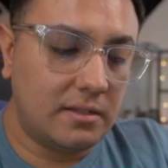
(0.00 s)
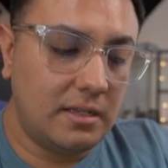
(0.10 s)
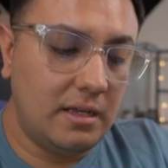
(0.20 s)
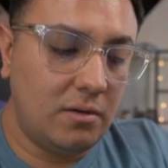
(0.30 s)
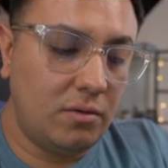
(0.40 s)

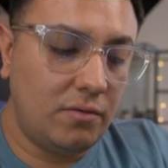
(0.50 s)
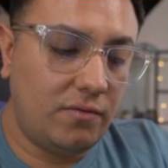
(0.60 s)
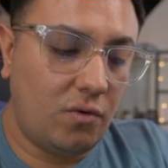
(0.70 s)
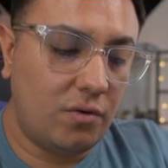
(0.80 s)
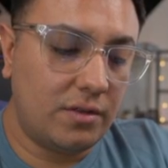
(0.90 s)
Zeal
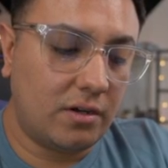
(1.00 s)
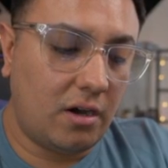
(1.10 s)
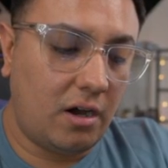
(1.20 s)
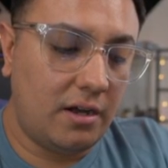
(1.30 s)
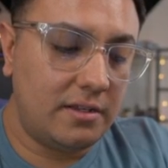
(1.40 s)
for the
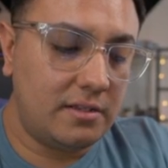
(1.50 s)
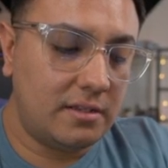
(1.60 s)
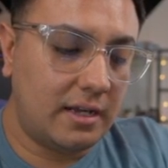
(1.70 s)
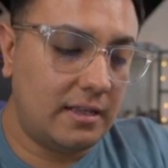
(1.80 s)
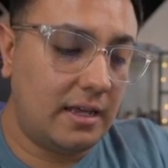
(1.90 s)

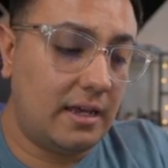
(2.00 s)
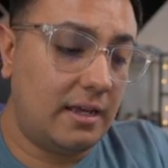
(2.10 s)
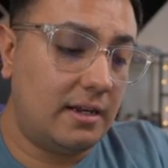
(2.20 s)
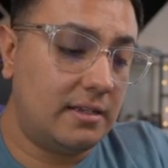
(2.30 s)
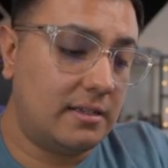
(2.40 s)
Cause, and
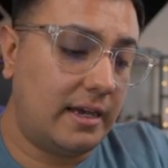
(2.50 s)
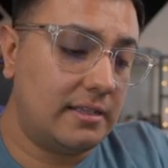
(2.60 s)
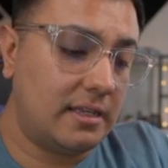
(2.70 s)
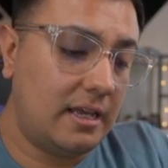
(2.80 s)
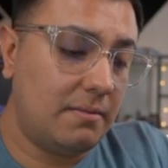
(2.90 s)
then
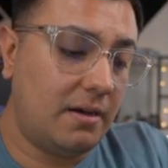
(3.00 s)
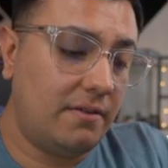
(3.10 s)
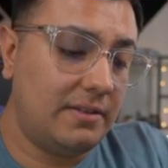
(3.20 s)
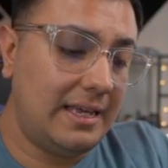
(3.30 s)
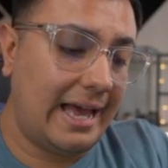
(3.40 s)
side scheme
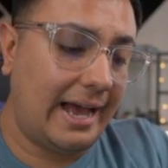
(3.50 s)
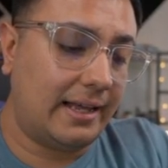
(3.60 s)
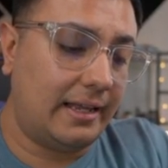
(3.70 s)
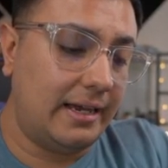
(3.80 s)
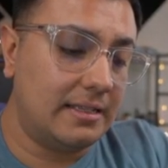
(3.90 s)
of the
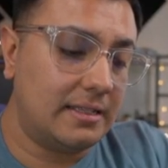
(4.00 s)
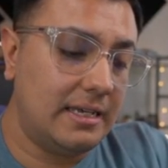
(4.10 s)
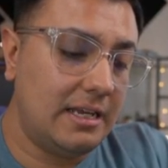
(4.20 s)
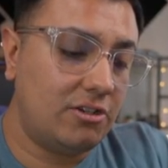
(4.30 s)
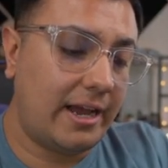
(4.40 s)
Acolytes.
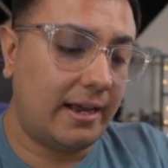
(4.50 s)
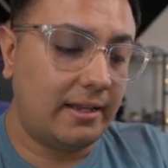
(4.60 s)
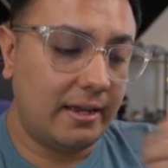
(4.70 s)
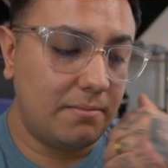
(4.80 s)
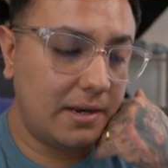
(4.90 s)
Each
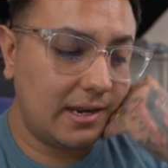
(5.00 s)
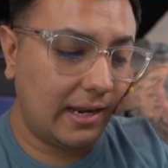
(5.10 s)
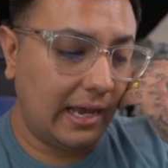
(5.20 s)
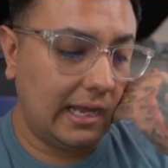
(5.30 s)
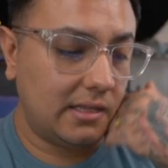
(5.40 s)
Acolyte
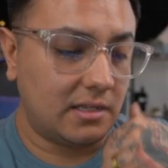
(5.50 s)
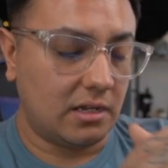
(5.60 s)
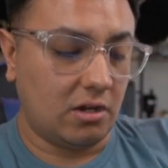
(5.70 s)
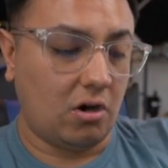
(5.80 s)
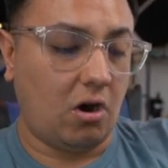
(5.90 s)
minion gains
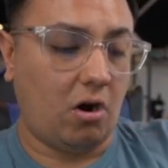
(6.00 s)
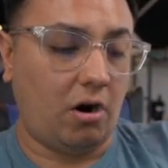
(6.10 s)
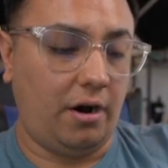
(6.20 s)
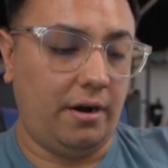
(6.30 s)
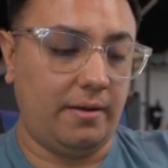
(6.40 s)

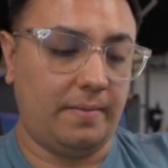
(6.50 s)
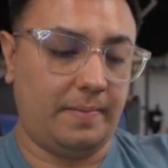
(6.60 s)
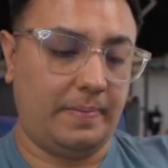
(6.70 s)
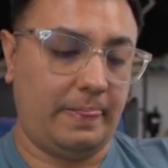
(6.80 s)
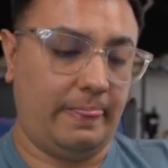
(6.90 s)
guard.
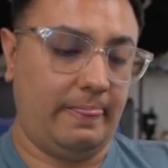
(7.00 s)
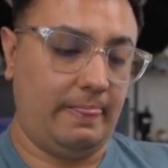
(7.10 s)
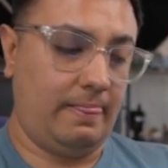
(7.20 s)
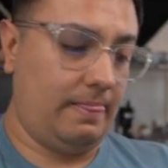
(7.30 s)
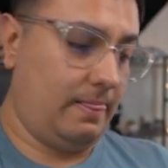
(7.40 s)

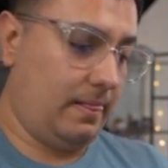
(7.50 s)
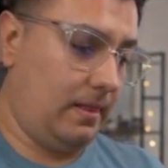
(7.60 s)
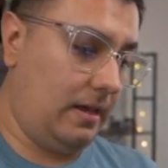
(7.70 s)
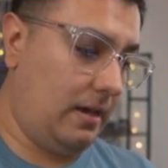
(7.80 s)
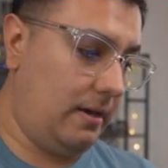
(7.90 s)

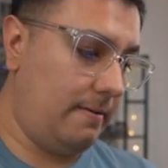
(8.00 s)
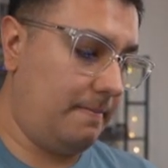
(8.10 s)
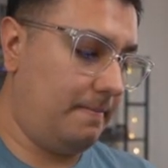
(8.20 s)
Okay.